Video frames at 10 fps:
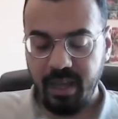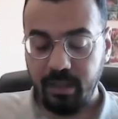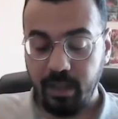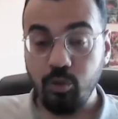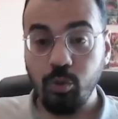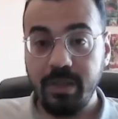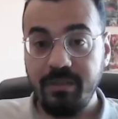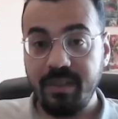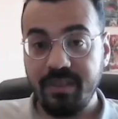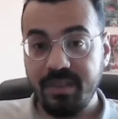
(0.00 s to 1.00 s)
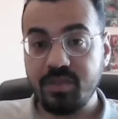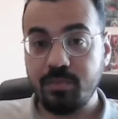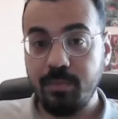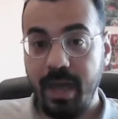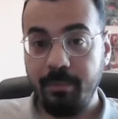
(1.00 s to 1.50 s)
And I do believe that
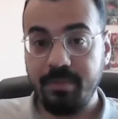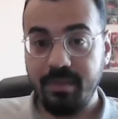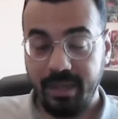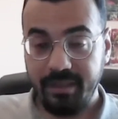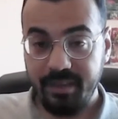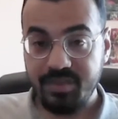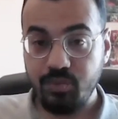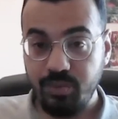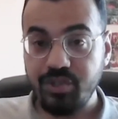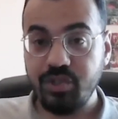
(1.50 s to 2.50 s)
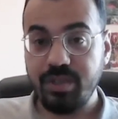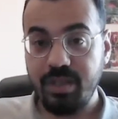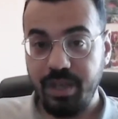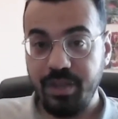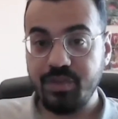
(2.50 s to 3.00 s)
this region
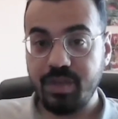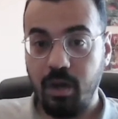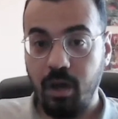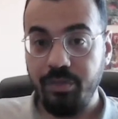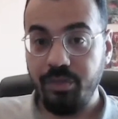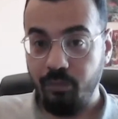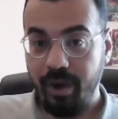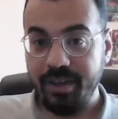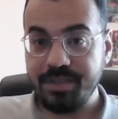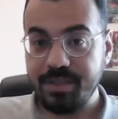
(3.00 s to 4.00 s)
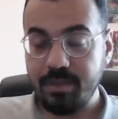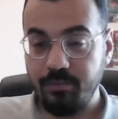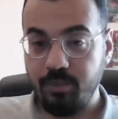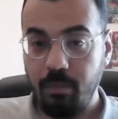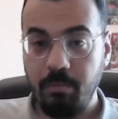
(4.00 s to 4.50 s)
is on the rise
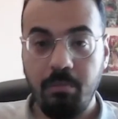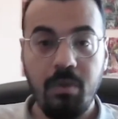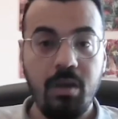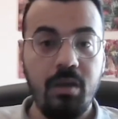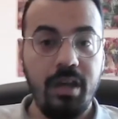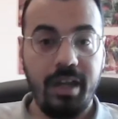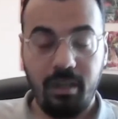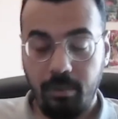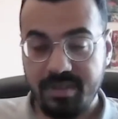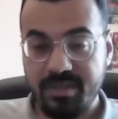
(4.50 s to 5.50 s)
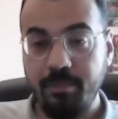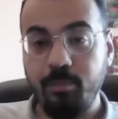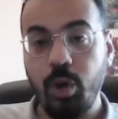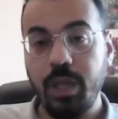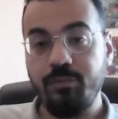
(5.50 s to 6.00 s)
from economic
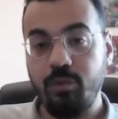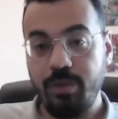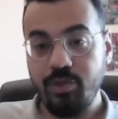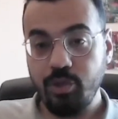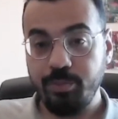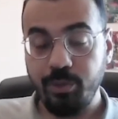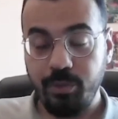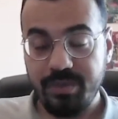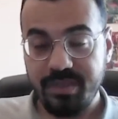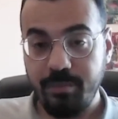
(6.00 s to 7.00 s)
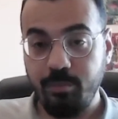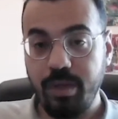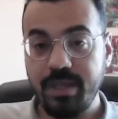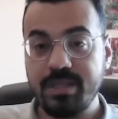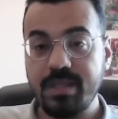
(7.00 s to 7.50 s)
standpoint, from a geopolitical
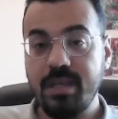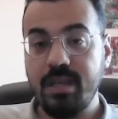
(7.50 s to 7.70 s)
standpoint,